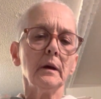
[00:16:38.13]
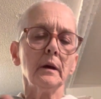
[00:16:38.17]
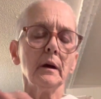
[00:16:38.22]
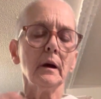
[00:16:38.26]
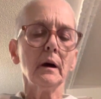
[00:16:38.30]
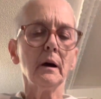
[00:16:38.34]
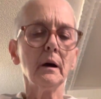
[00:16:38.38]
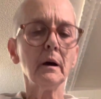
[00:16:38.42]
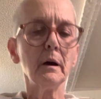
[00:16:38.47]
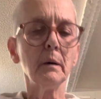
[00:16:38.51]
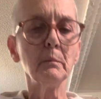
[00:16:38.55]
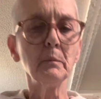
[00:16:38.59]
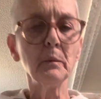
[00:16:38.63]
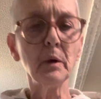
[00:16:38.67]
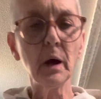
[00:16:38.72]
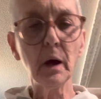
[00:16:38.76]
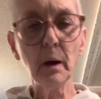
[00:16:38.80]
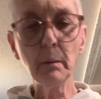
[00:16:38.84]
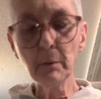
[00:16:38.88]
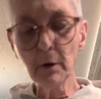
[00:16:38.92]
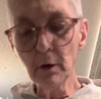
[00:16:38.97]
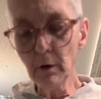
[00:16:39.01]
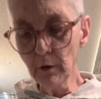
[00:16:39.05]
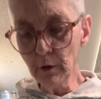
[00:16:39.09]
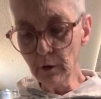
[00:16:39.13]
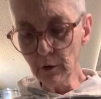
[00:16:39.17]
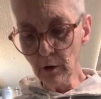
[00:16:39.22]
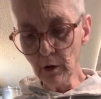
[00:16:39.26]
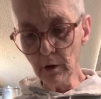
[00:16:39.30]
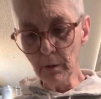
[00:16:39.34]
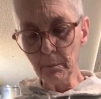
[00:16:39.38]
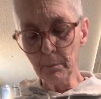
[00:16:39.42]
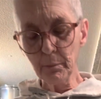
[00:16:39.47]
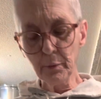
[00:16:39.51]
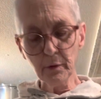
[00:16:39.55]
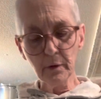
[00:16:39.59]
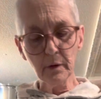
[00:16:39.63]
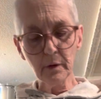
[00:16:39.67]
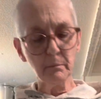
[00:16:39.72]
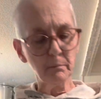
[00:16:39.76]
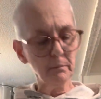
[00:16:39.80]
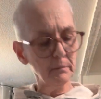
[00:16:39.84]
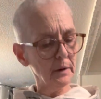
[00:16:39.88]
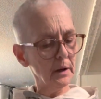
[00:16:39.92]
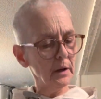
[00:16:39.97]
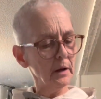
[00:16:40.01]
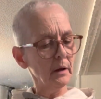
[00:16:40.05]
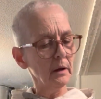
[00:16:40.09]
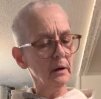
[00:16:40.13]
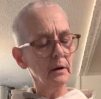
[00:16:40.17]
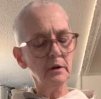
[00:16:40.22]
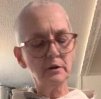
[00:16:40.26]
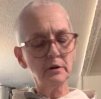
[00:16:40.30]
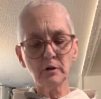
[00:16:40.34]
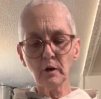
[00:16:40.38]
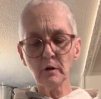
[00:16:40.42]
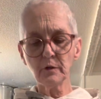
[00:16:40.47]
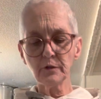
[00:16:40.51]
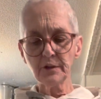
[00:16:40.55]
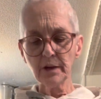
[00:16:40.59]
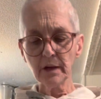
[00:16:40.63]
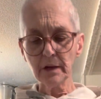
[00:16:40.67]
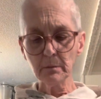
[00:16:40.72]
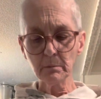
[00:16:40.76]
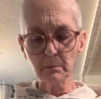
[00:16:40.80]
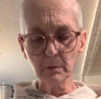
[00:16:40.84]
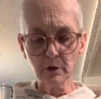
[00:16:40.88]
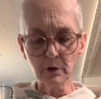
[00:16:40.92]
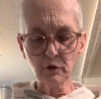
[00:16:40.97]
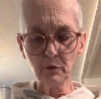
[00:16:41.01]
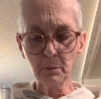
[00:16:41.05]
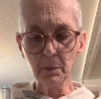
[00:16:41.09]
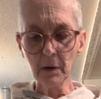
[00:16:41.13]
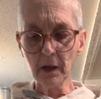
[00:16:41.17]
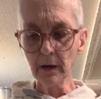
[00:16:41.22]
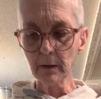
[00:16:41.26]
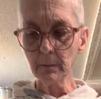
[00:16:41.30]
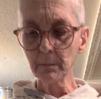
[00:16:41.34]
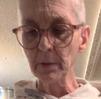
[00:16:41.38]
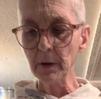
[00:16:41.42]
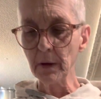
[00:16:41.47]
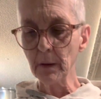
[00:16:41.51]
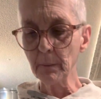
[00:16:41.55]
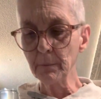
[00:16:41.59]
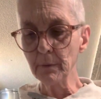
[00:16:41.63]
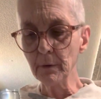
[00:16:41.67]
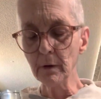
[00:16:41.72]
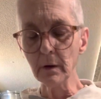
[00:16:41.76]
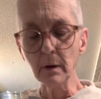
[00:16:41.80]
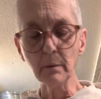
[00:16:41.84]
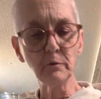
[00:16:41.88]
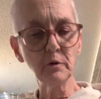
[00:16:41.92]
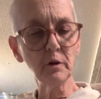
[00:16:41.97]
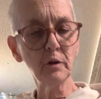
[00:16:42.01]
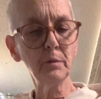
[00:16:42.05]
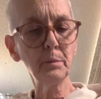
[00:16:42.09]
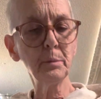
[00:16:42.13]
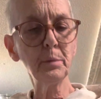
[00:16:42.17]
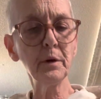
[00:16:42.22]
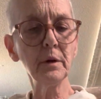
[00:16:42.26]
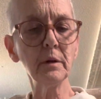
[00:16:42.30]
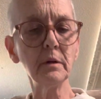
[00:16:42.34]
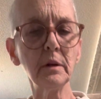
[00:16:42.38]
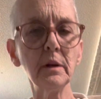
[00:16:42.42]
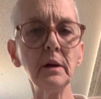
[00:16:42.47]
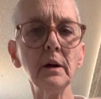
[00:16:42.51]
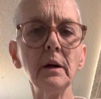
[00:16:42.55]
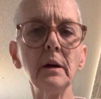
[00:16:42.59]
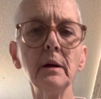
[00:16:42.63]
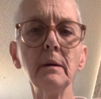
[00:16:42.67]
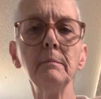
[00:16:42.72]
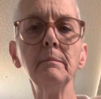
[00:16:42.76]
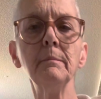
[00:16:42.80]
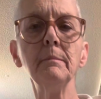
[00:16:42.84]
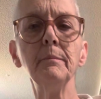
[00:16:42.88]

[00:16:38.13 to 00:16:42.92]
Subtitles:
I'm only going to put, it don't take much black pepper. I'm just putting in